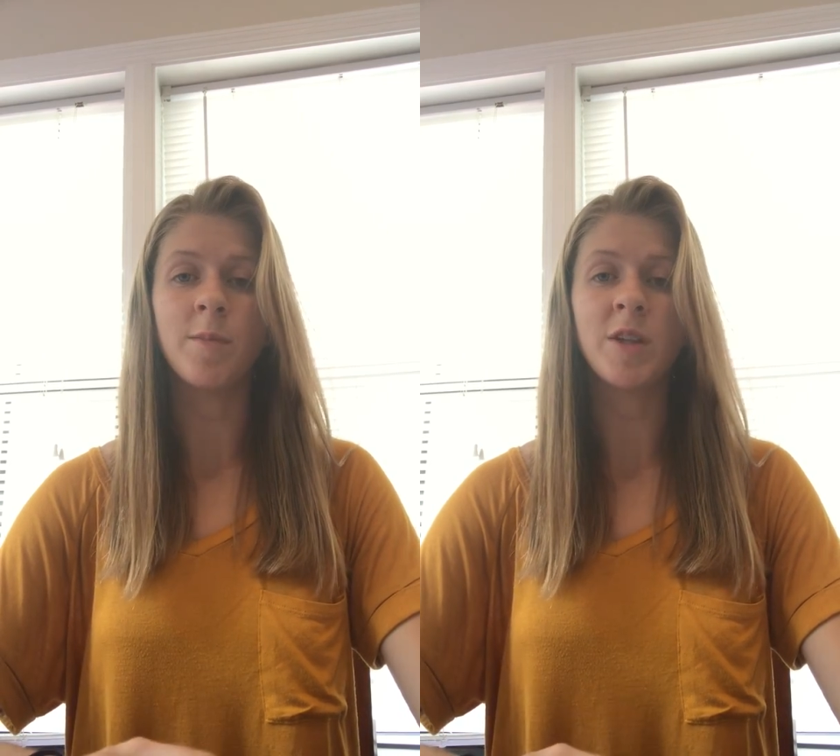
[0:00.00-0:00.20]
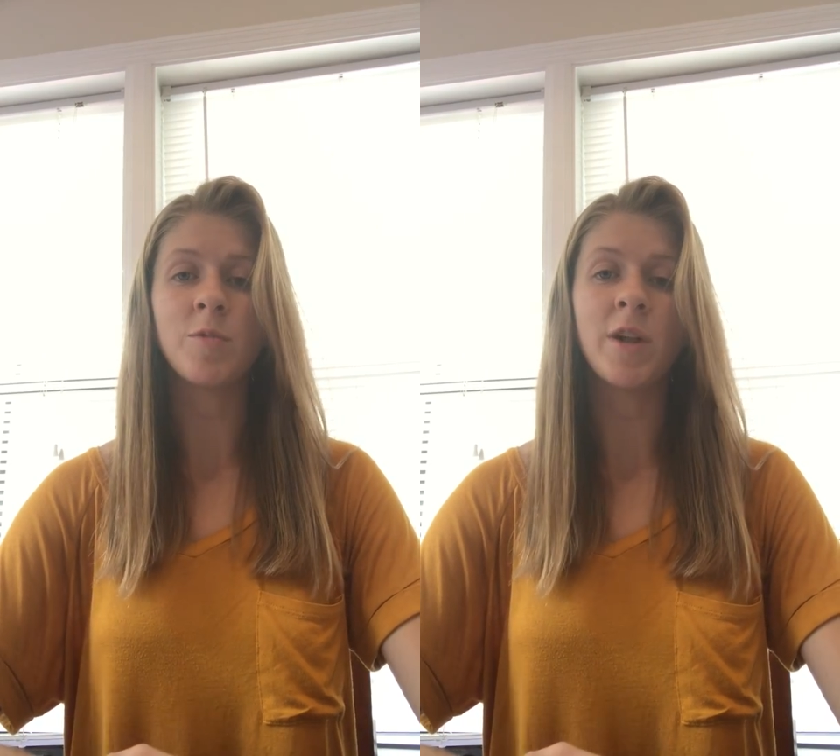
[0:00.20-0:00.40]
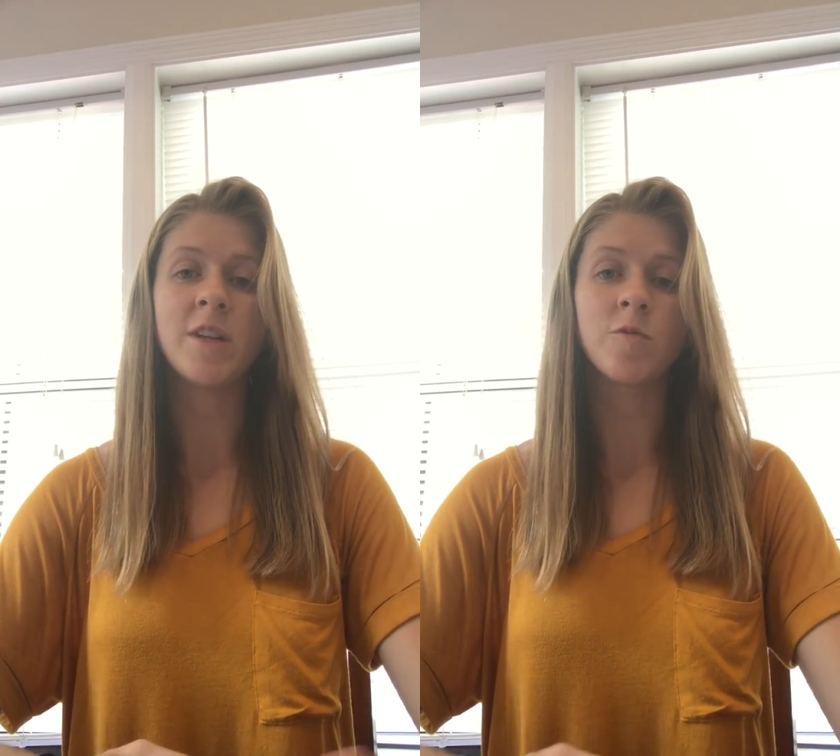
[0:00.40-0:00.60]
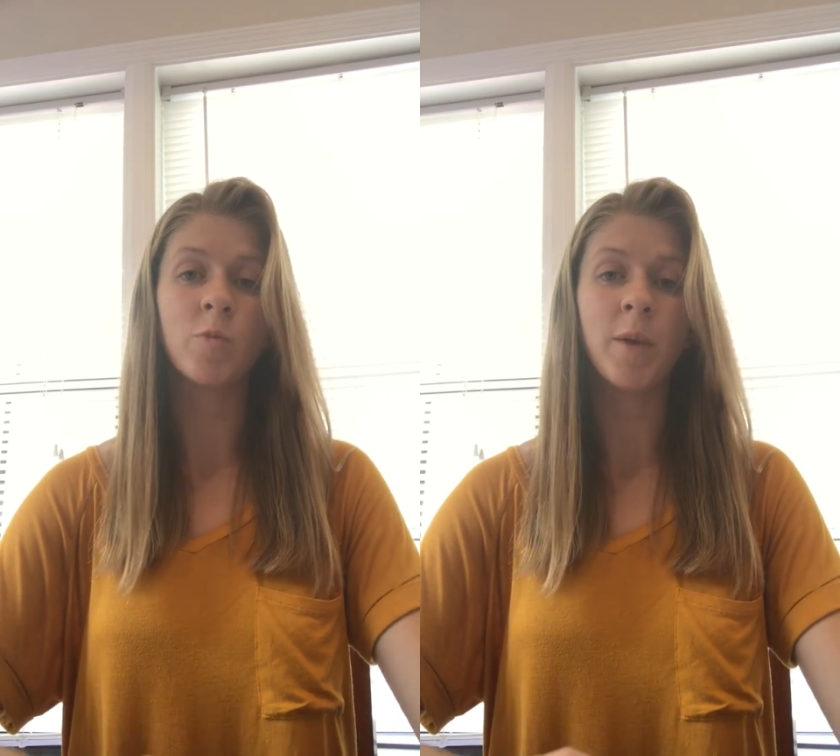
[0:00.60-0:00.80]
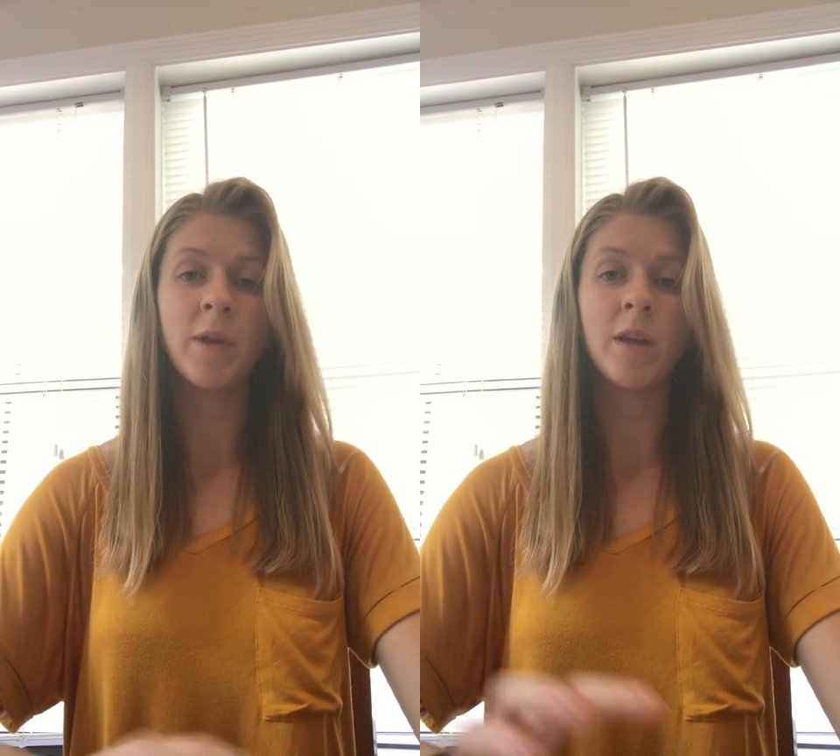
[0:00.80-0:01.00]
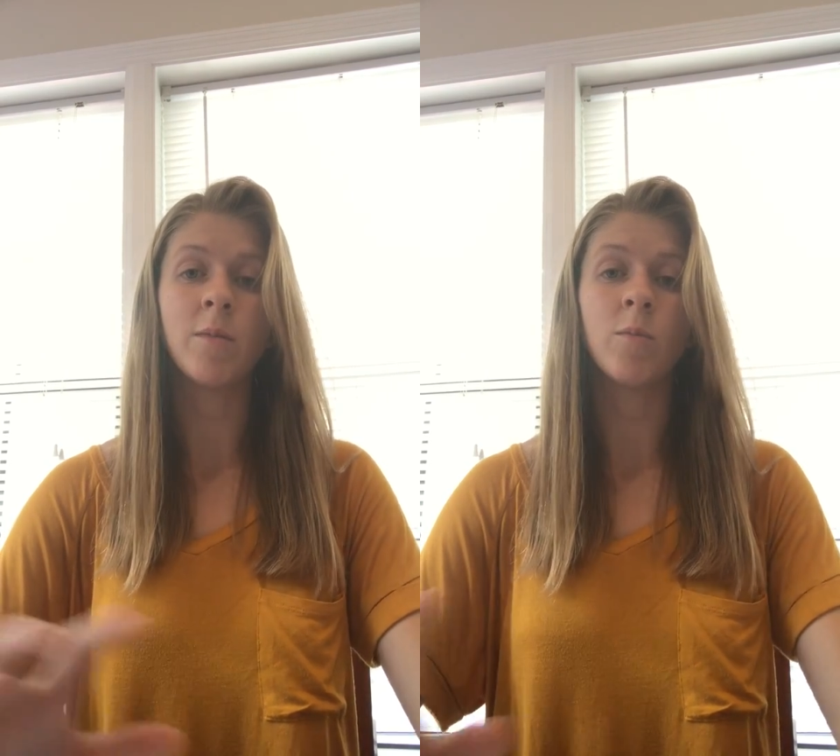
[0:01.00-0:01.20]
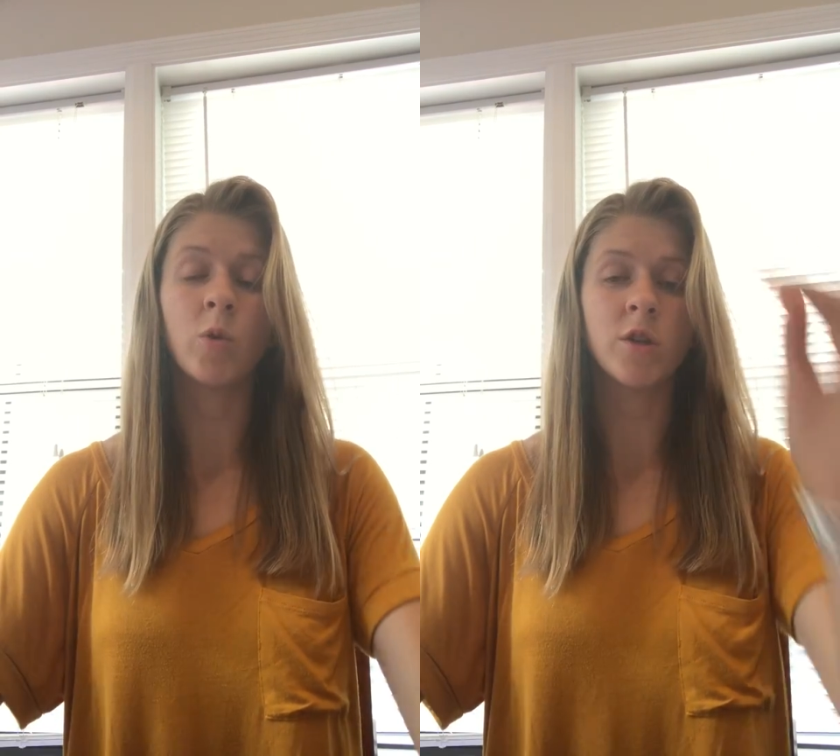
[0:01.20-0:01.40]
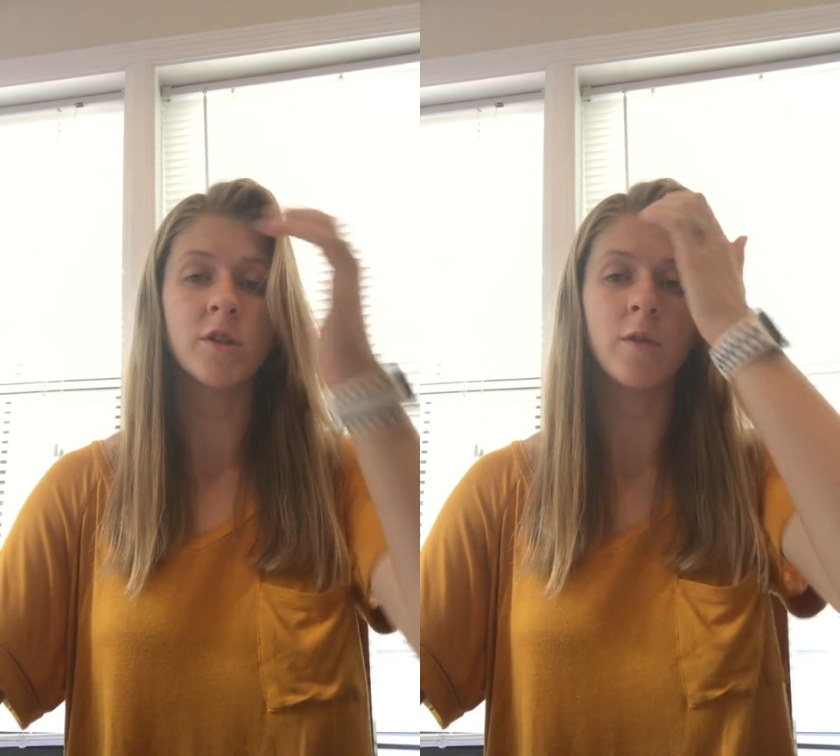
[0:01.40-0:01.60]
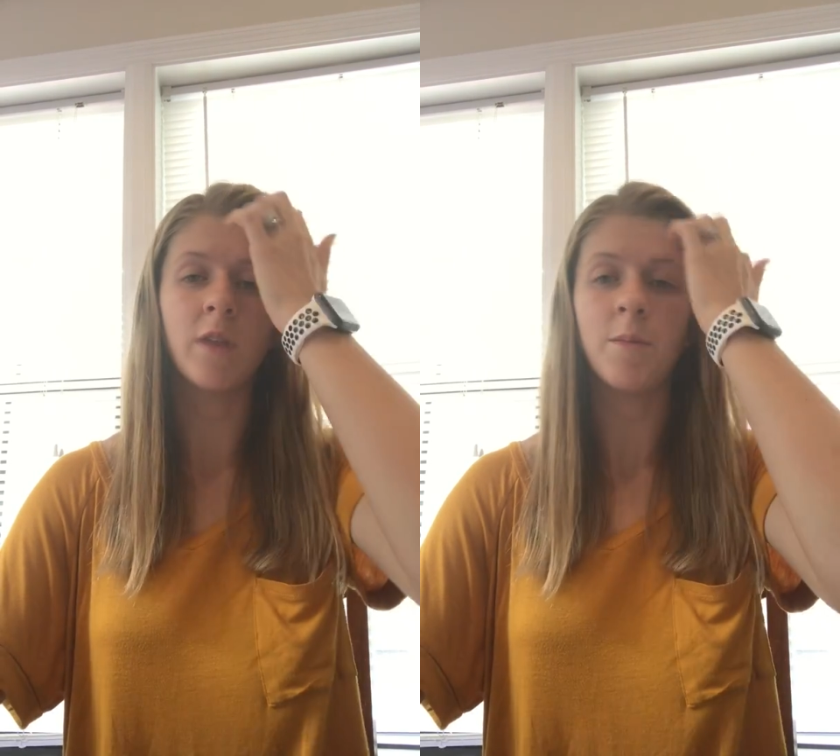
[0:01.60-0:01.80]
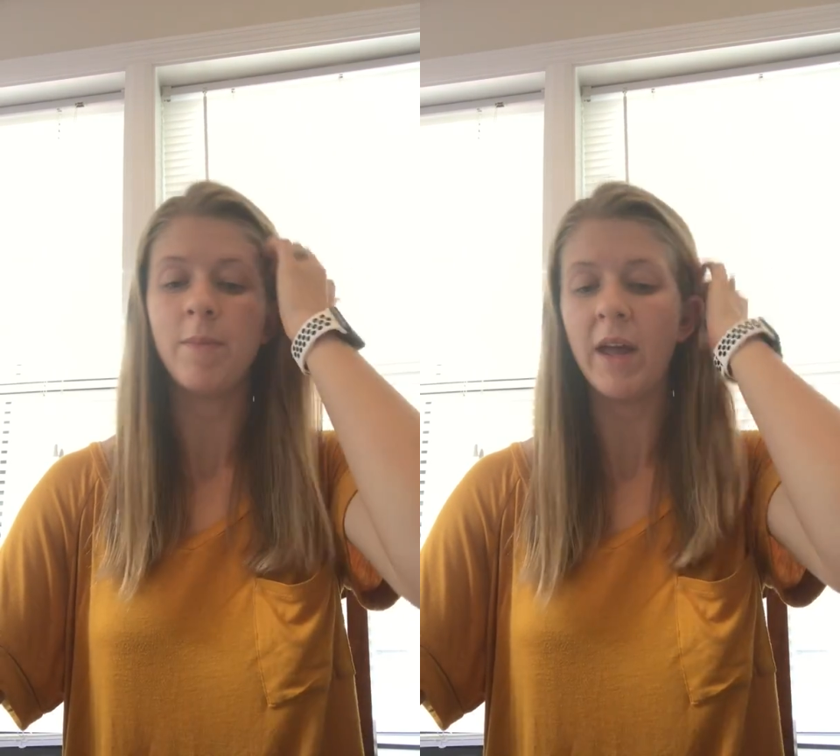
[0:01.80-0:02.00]
as well as women more so
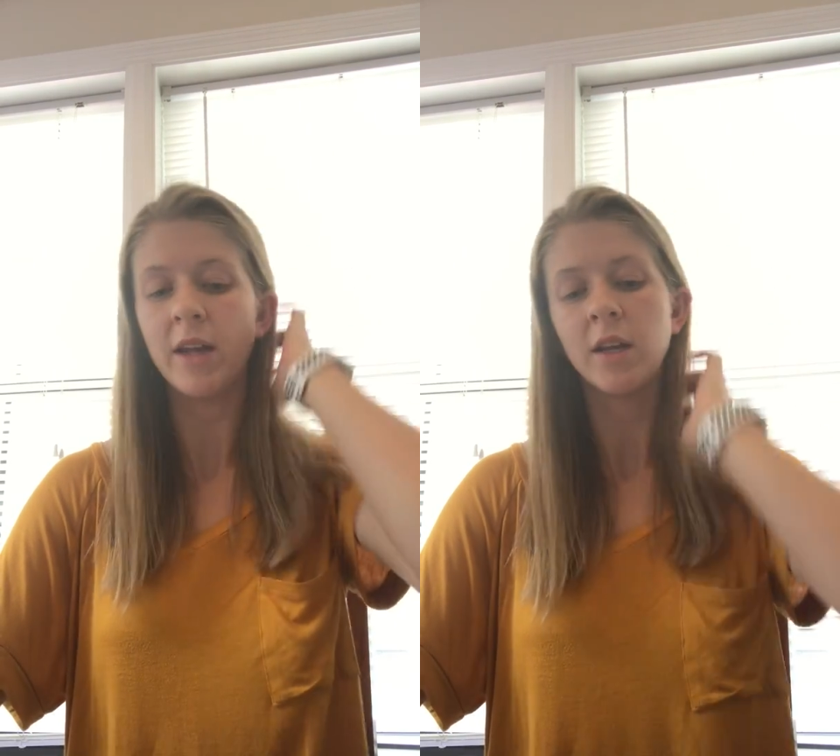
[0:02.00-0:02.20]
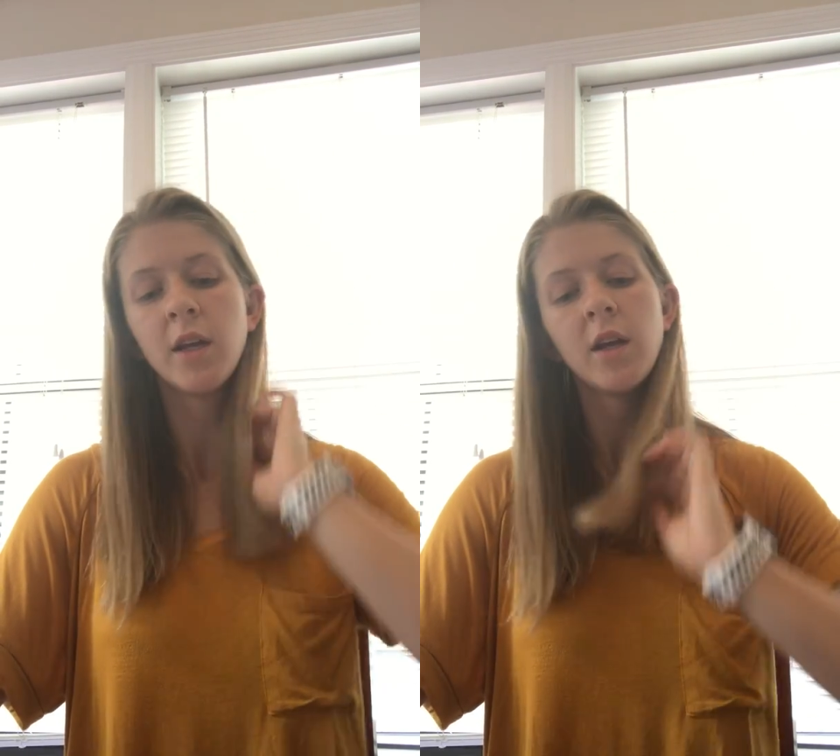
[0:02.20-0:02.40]
than men.